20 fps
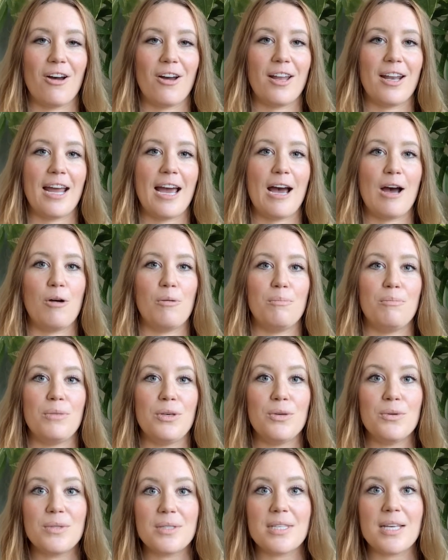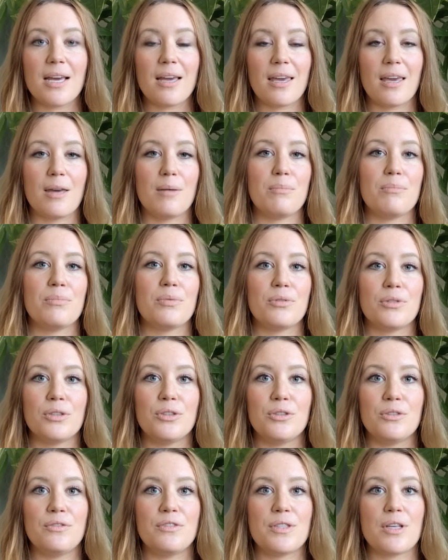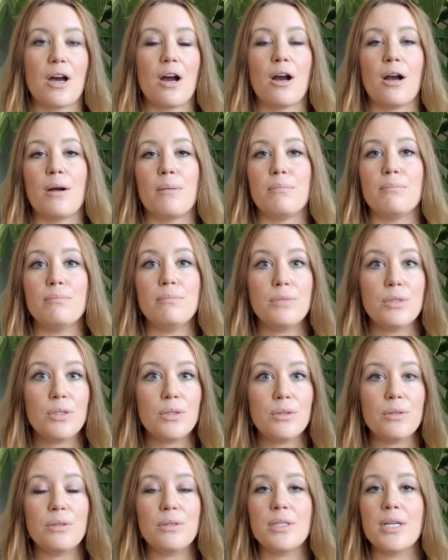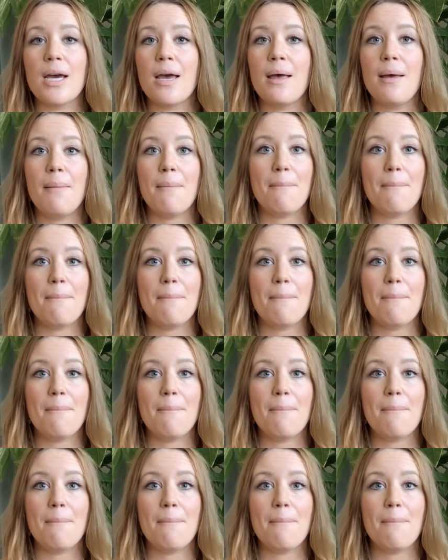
on how music improves our mood,